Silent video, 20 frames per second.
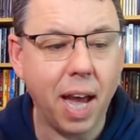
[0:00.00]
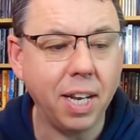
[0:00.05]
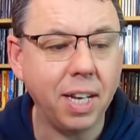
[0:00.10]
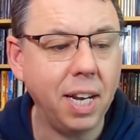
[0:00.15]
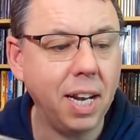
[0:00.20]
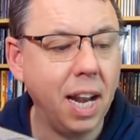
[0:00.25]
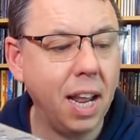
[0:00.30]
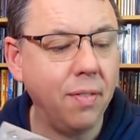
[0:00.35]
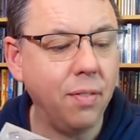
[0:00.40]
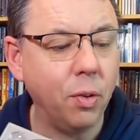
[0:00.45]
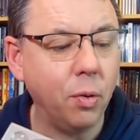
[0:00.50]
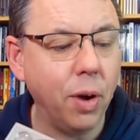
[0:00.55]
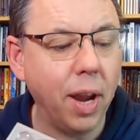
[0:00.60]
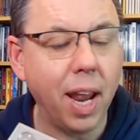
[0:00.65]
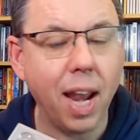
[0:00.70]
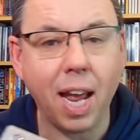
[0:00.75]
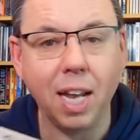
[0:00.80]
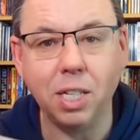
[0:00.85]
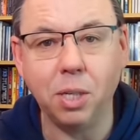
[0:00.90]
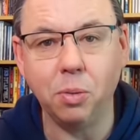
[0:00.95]
I didn't even
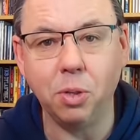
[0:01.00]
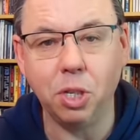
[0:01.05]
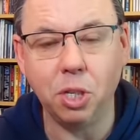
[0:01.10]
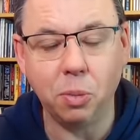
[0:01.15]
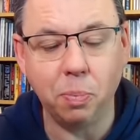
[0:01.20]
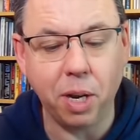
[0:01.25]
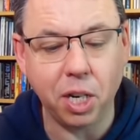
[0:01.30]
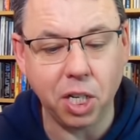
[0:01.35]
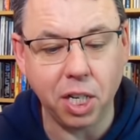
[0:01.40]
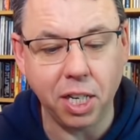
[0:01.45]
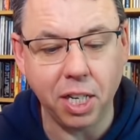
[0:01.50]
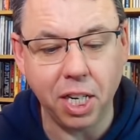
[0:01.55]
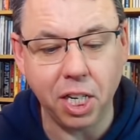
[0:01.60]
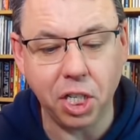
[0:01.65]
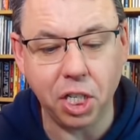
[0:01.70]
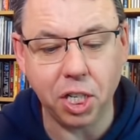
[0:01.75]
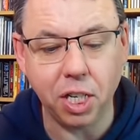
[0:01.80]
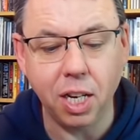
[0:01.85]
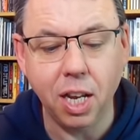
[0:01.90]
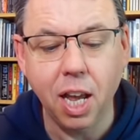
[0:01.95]
realise it was a special
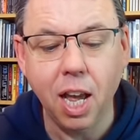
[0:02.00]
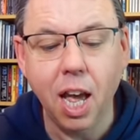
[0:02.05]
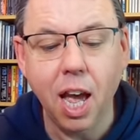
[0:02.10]
edition